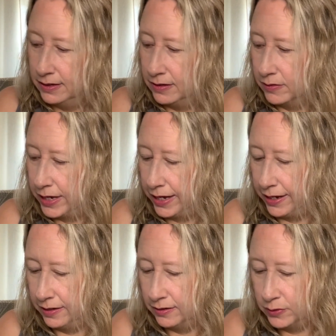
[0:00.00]

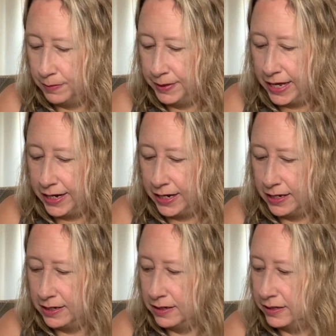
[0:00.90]
Okay, so what I'm getting
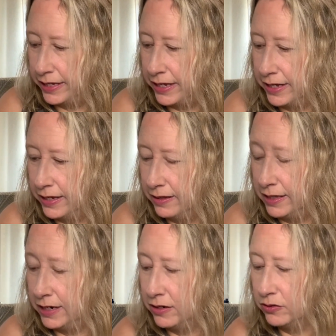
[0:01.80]
is that
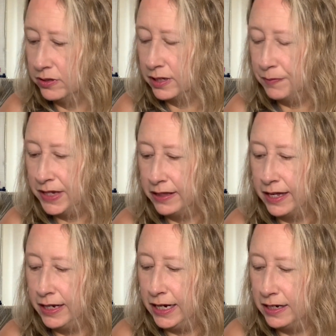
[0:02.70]
there's something
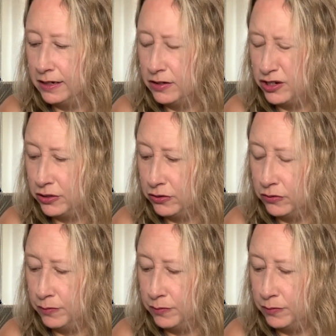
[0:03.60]
that needed to